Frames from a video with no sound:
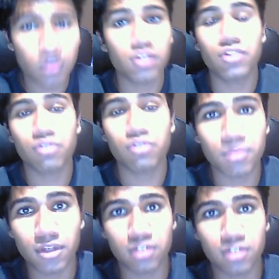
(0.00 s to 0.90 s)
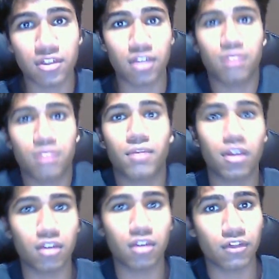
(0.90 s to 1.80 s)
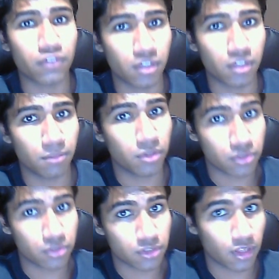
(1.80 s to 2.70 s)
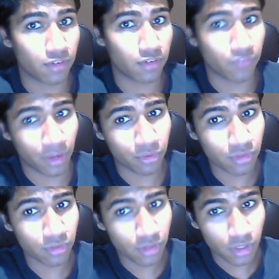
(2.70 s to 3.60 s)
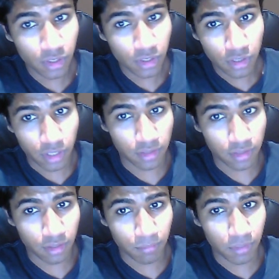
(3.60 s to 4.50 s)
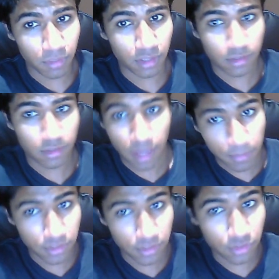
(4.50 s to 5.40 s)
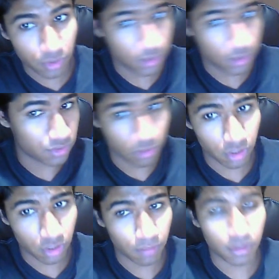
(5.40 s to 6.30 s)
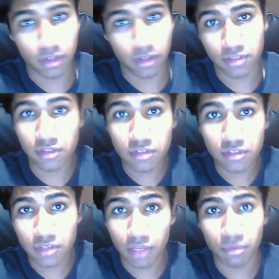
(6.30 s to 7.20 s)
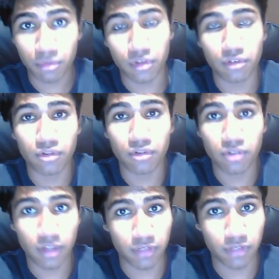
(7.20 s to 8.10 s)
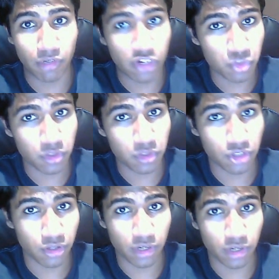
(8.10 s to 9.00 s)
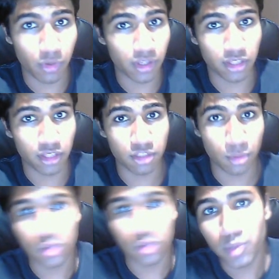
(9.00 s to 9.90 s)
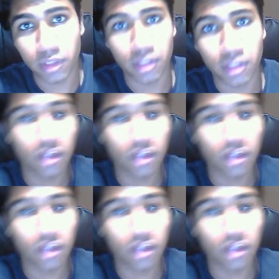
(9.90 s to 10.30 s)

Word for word: This was because like many of the bones they found ended up being damaged or destroyed because since they were having a race with each other and they wanted to get these bones quickly,